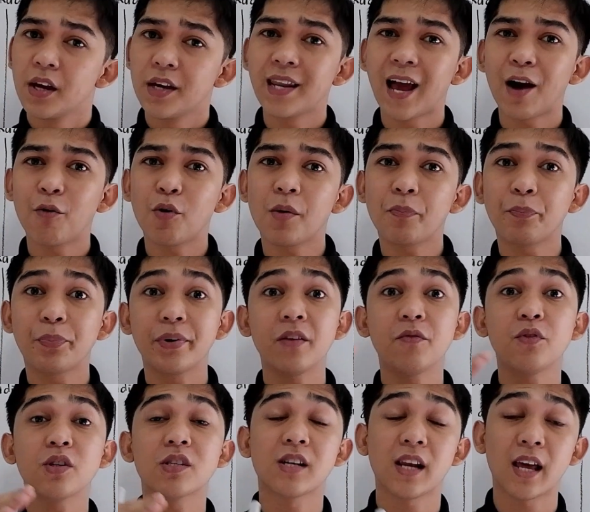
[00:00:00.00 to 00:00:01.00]
In our
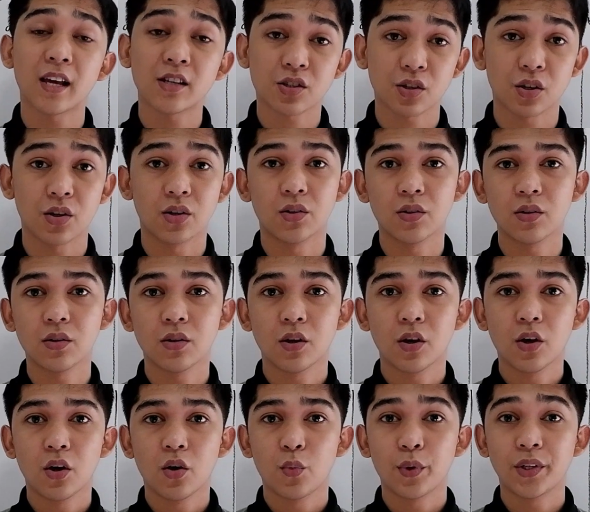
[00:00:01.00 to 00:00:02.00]
previous lesson,
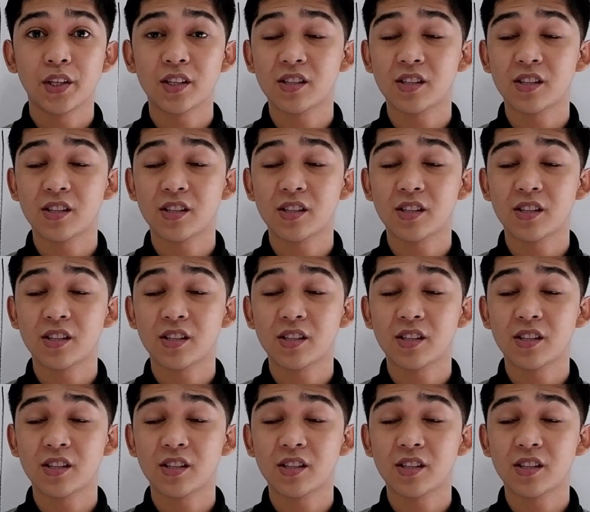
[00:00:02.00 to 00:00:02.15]
we